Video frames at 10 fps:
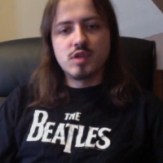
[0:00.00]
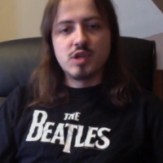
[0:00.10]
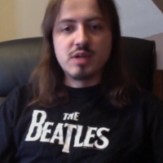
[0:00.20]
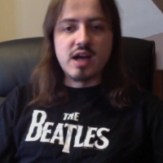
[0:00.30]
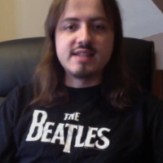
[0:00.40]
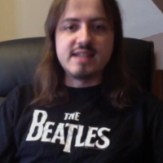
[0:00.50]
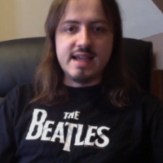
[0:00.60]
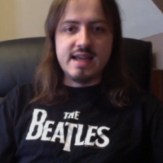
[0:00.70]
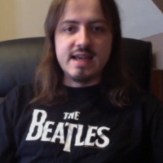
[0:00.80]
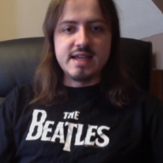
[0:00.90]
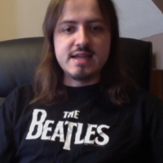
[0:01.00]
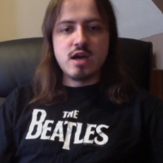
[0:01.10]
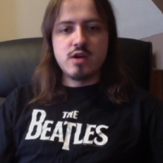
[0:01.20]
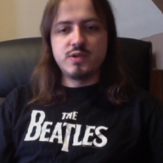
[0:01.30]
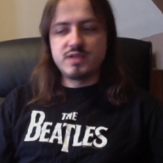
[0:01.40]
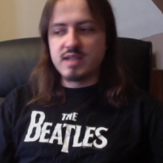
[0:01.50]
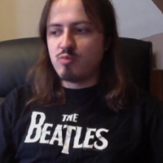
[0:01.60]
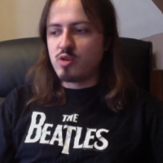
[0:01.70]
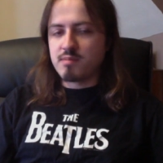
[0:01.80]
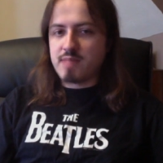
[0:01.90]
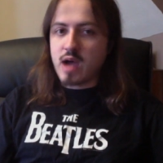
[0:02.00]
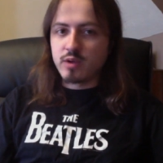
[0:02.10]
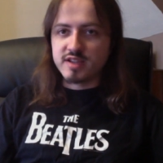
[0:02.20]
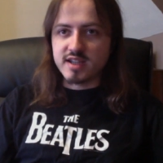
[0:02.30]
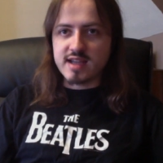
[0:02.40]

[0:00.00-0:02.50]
You would ideally know somewhat about it,